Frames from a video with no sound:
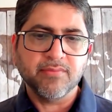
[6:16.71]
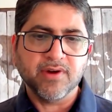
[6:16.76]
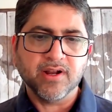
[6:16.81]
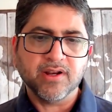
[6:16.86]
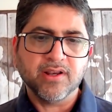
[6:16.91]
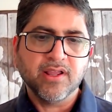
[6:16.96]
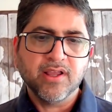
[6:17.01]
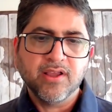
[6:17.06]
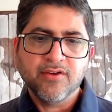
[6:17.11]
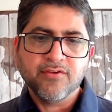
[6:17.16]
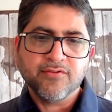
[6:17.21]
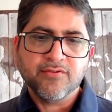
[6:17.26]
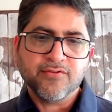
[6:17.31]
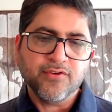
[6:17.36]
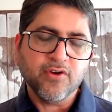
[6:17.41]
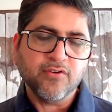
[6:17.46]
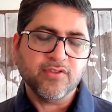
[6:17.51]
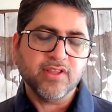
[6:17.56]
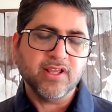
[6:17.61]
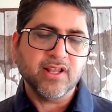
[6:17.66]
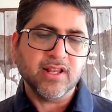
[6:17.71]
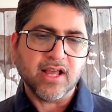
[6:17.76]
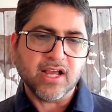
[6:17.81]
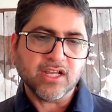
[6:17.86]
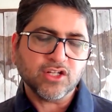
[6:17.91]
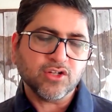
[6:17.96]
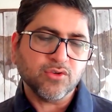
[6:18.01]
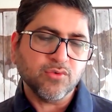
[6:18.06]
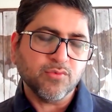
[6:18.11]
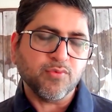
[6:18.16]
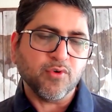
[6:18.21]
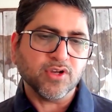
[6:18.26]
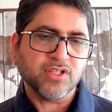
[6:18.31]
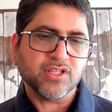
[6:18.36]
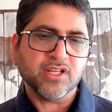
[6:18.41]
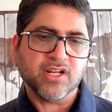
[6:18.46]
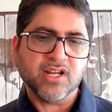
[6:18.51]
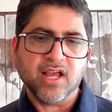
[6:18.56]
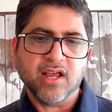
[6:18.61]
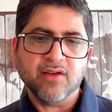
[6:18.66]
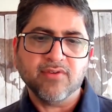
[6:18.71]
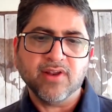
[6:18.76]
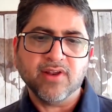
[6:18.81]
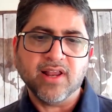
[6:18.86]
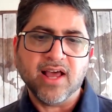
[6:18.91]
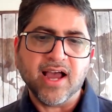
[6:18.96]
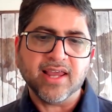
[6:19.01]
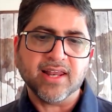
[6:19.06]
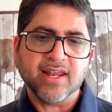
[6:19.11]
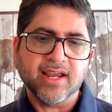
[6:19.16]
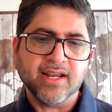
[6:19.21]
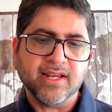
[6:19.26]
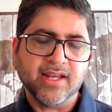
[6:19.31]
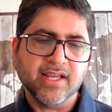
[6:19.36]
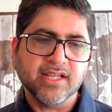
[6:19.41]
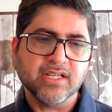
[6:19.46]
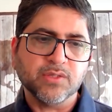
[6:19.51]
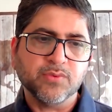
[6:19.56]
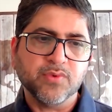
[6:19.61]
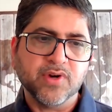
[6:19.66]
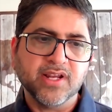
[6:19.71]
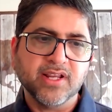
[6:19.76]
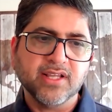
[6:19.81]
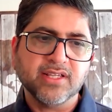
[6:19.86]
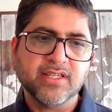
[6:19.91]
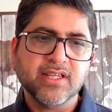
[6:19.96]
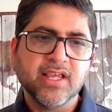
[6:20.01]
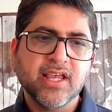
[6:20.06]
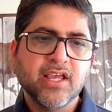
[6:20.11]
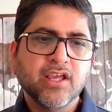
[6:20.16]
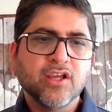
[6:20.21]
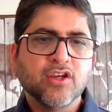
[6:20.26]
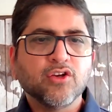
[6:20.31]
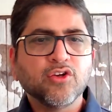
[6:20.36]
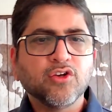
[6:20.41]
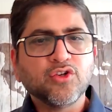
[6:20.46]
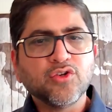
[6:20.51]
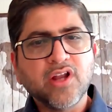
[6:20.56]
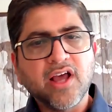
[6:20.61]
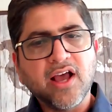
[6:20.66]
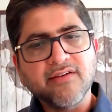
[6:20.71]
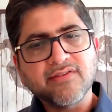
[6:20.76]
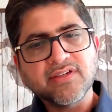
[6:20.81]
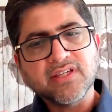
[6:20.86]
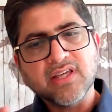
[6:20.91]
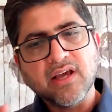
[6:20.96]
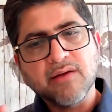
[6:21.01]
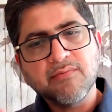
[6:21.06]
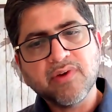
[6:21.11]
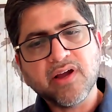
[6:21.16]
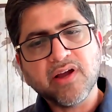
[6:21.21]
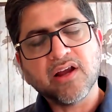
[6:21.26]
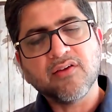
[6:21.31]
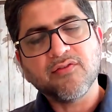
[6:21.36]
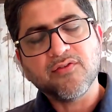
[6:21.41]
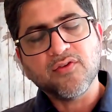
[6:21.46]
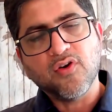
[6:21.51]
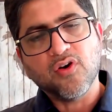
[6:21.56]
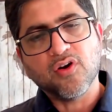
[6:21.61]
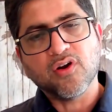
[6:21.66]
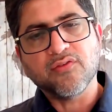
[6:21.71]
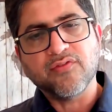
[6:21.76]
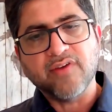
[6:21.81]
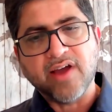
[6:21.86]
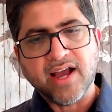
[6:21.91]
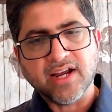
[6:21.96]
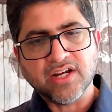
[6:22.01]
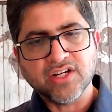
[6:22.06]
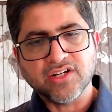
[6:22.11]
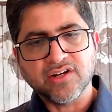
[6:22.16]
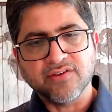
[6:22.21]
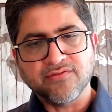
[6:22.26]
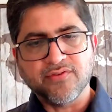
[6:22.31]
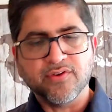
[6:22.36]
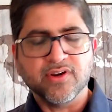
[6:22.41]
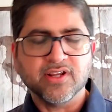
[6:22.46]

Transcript: but few of the last 2 points that I will highlight is, one is you should have some kind of call of action.